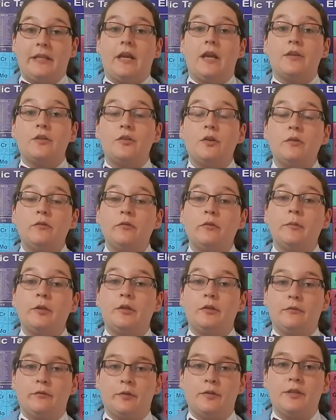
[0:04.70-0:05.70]
student from the
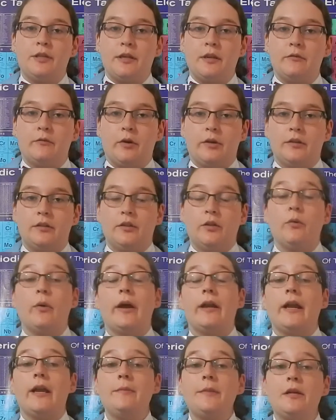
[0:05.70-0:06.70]
University of Waterloo,
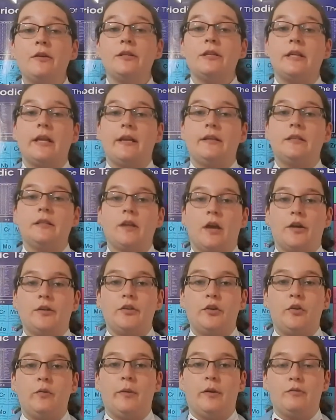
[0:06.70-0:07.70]
and I'm here today to talk
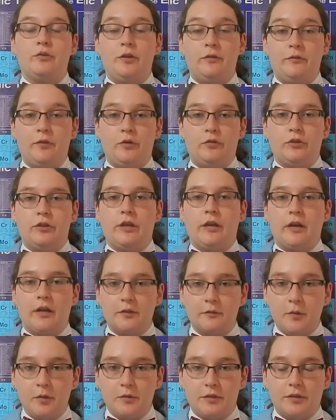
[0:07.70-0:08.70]
to you about diffusion and
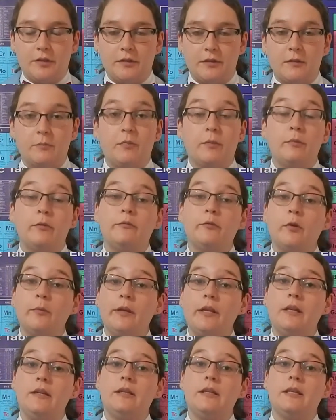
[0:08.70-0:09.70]
osmosis. But before we
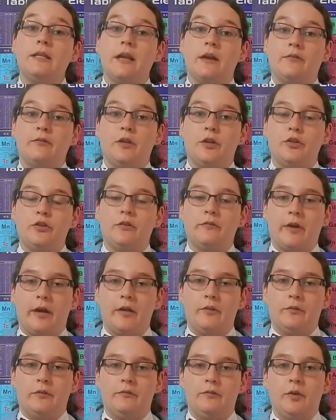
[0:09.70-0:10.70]
get into the definition of
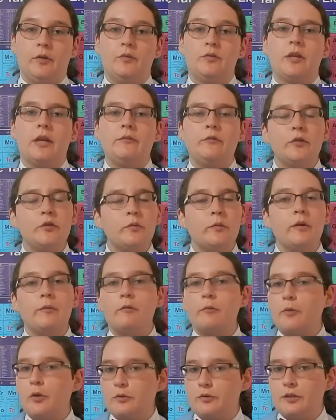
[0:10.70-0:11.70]
either of those, I first want to
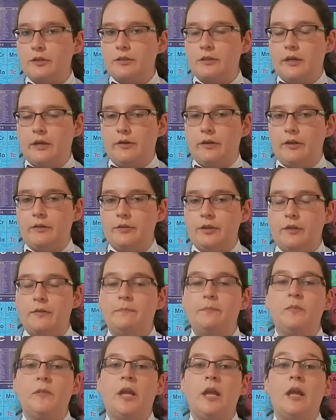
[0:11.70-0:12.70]
propose a scenario to you.
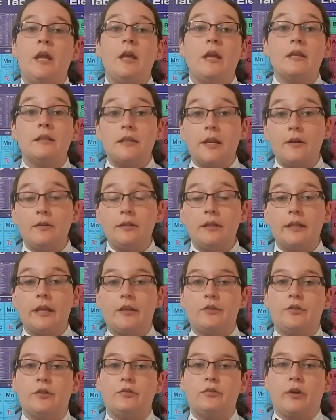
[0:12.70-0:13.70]
Say you're in the
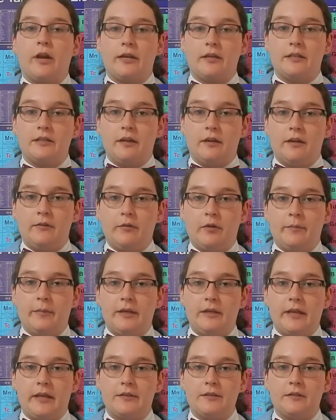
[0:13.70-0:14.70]
kitchen trying to study for a big
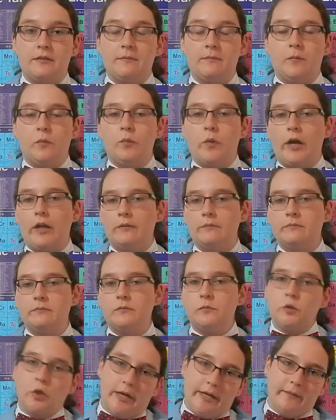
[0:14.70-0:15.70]
test. Well,
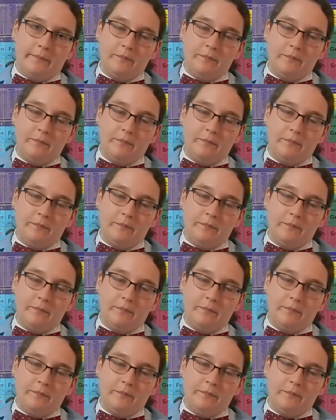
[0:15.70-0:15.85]
trying.